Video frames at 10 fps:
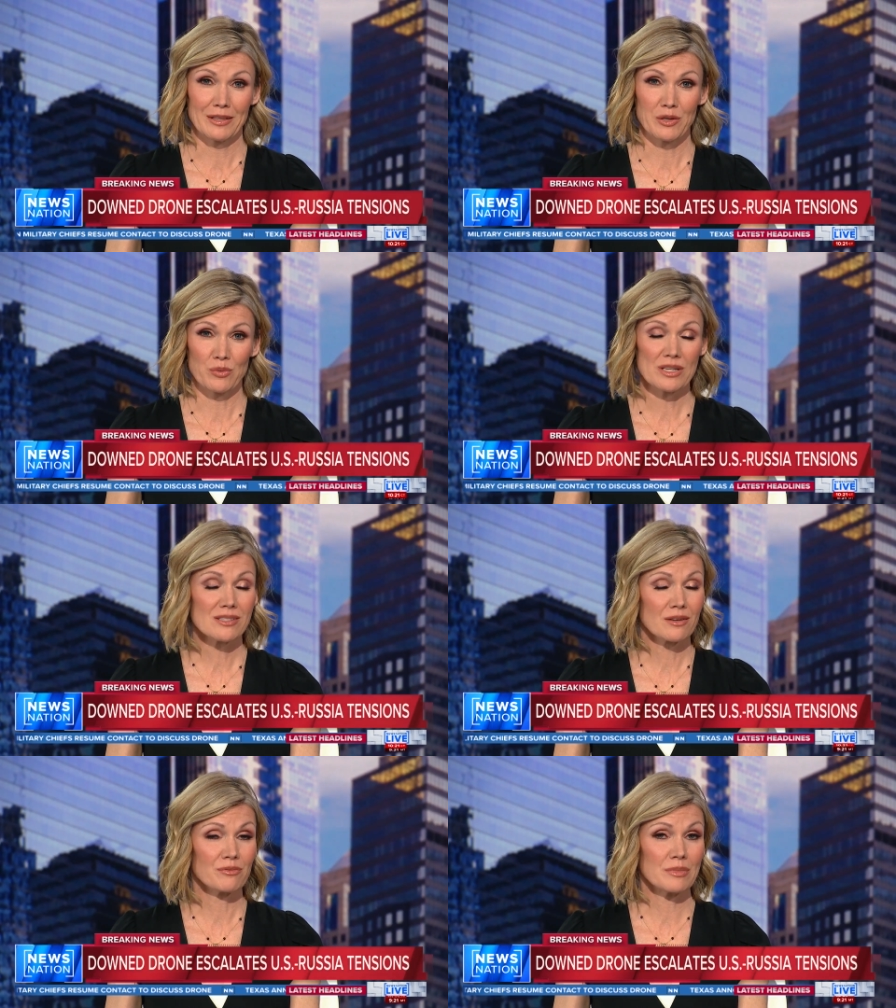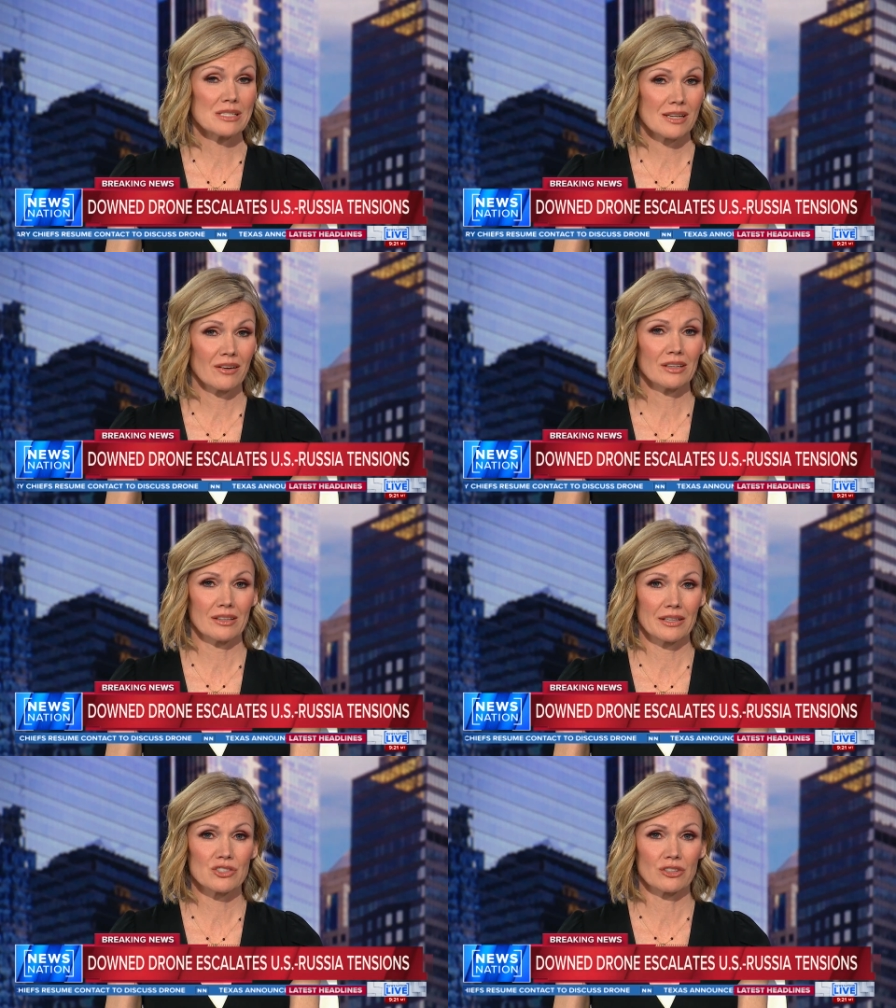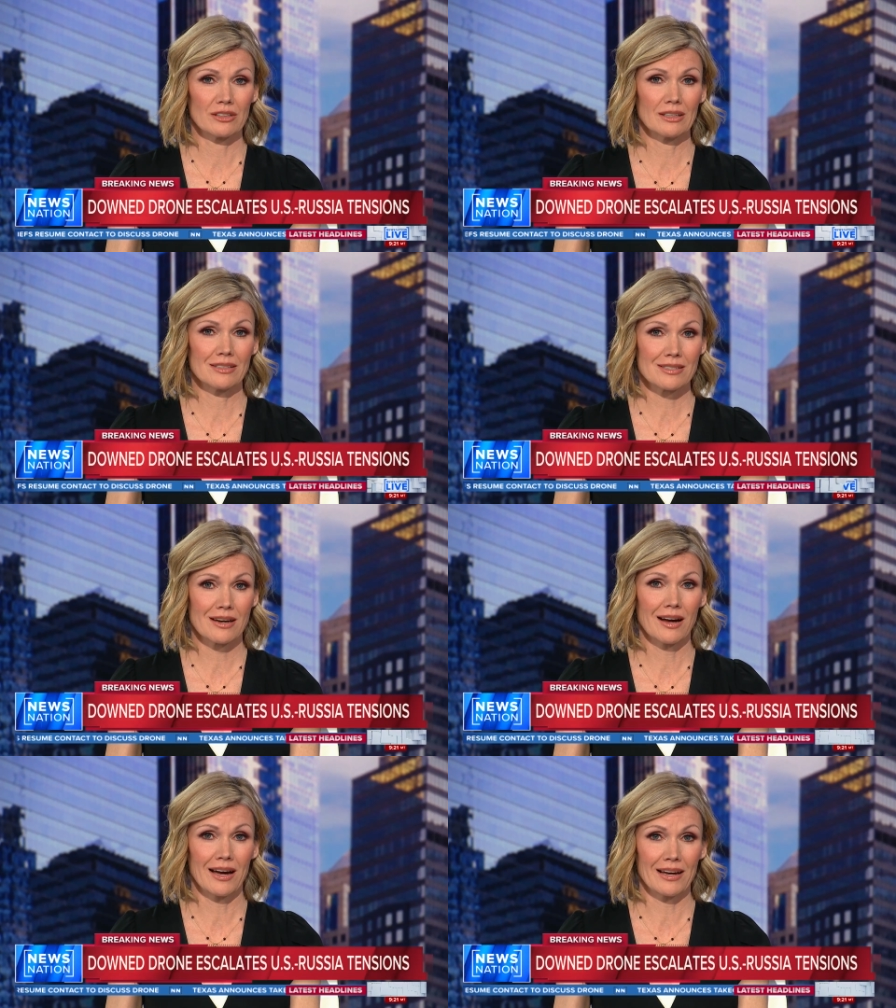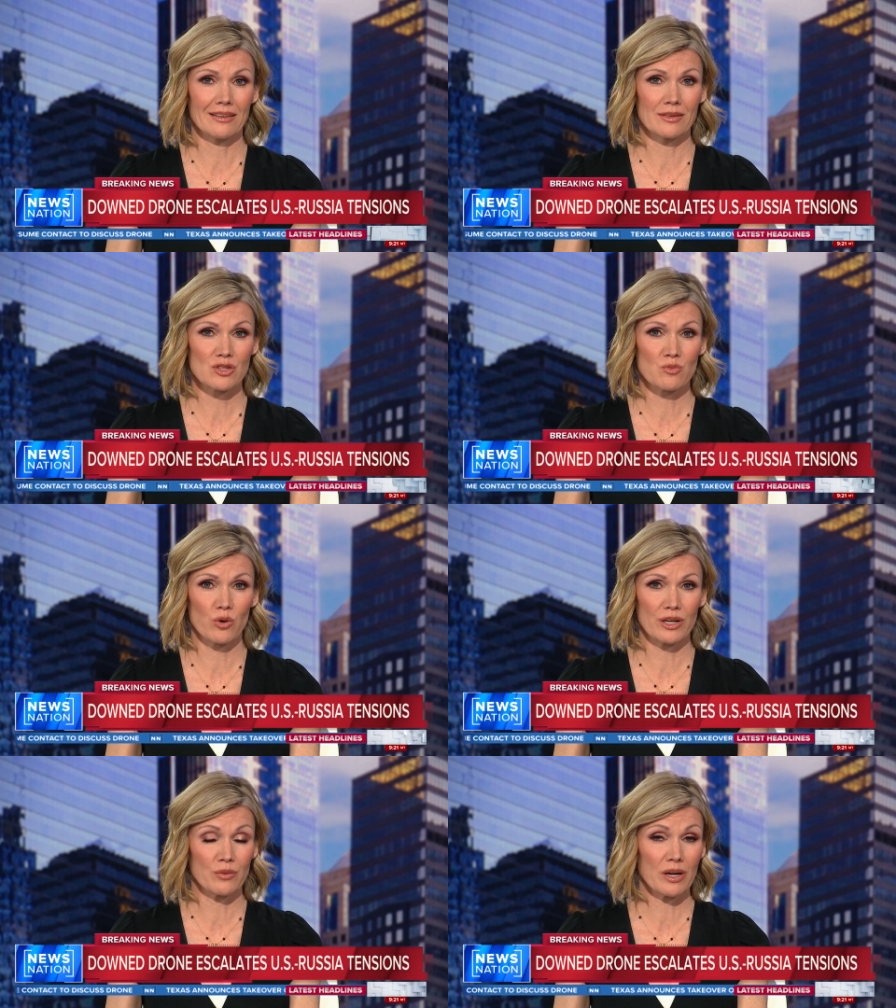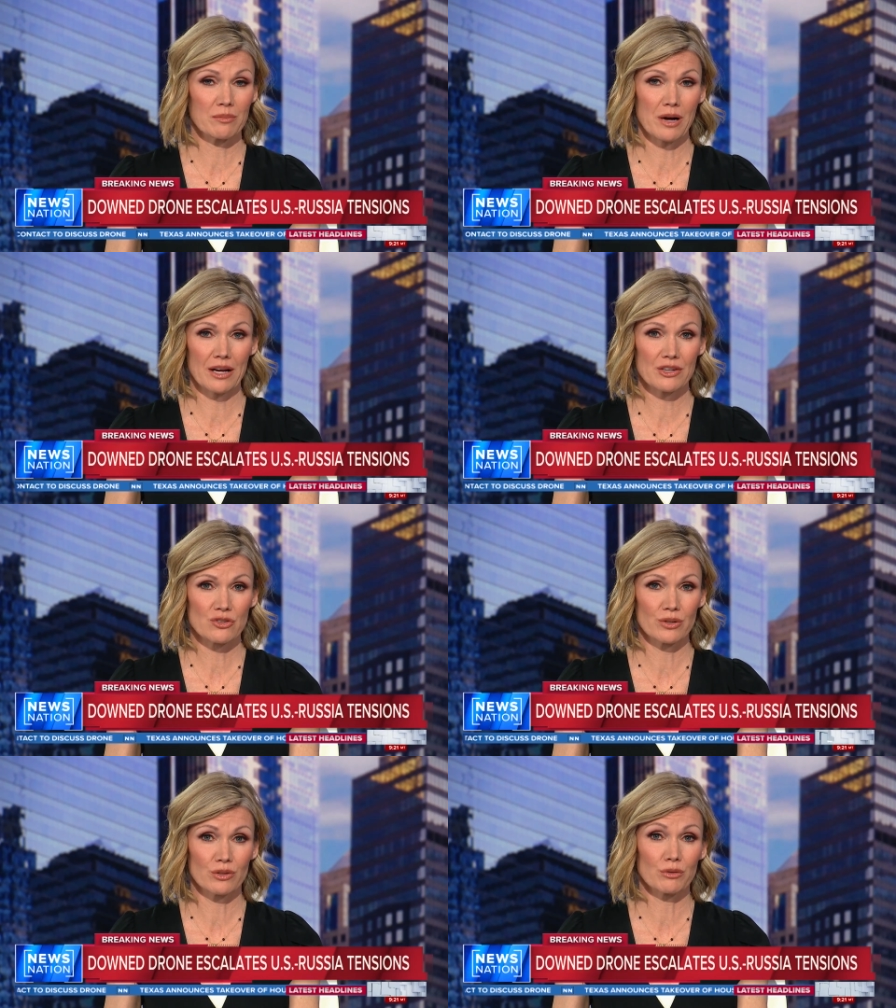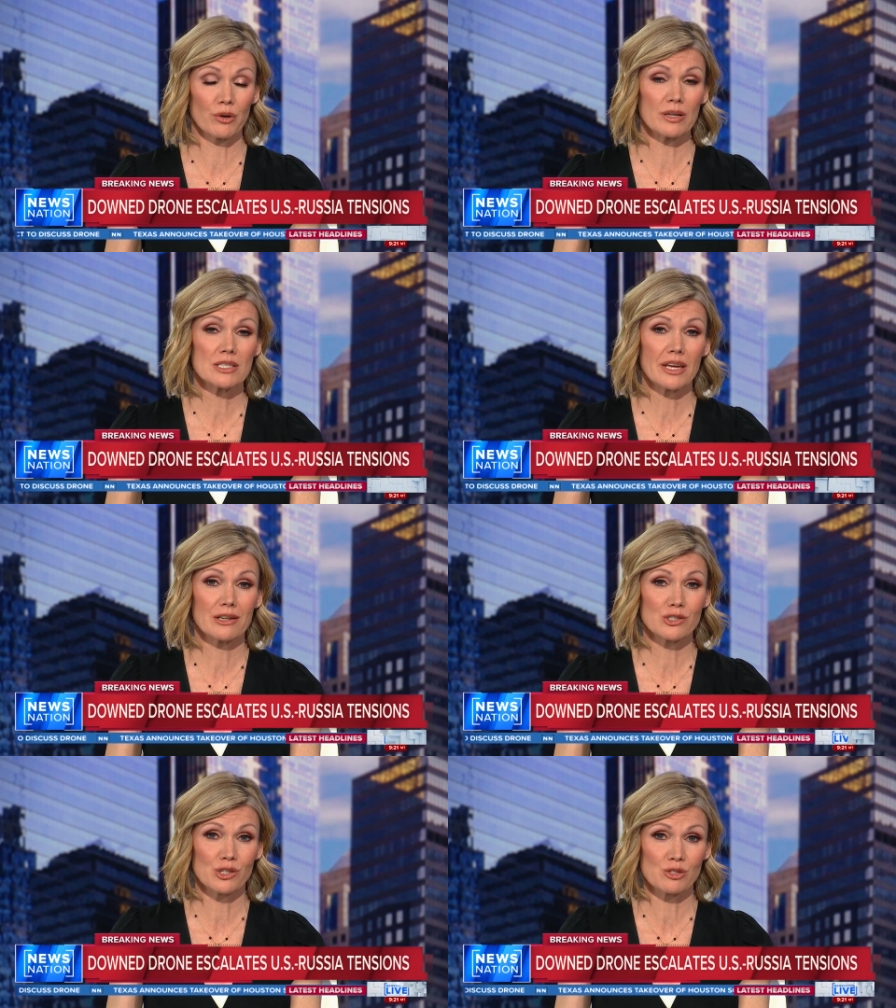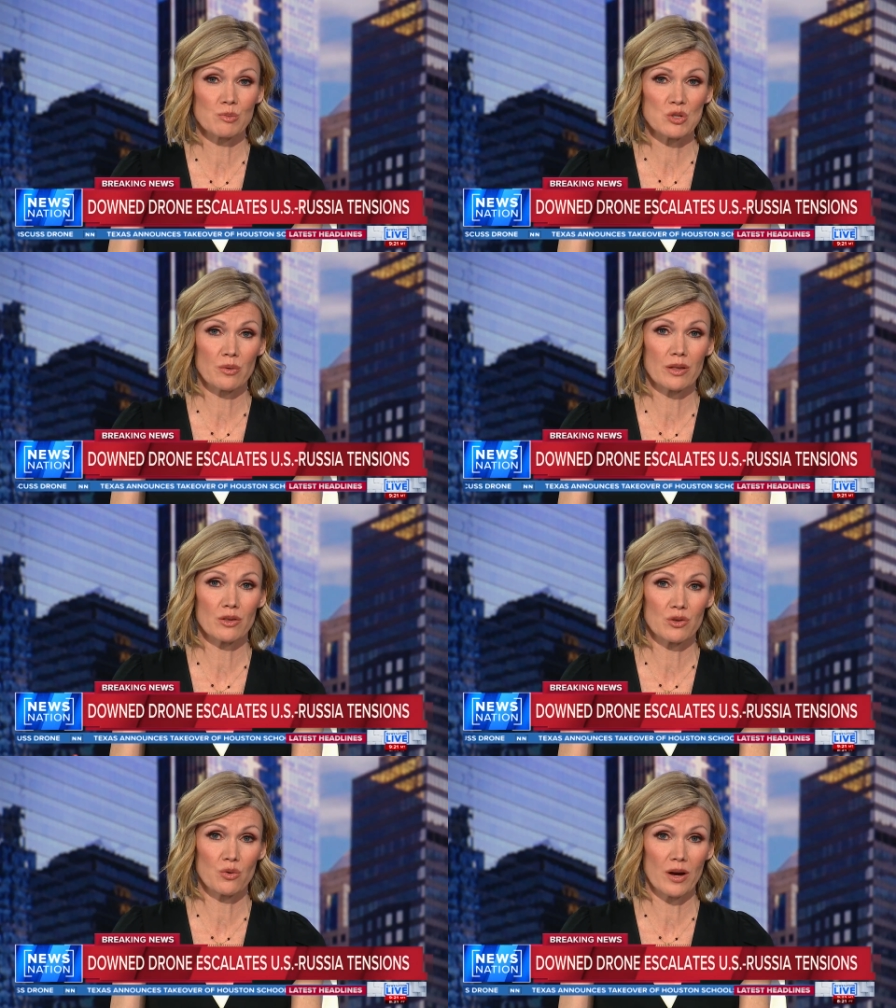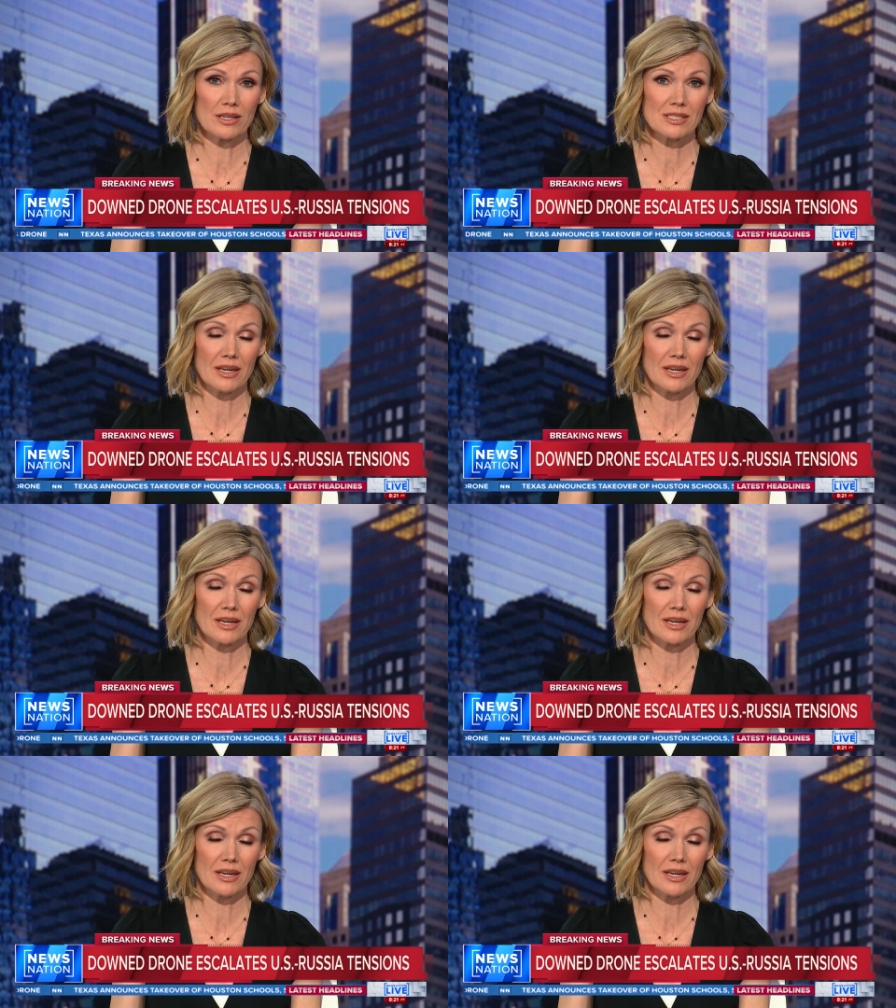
The risk of miscalculation is high, and this morning we are monitoring the growing tensions between the U.S.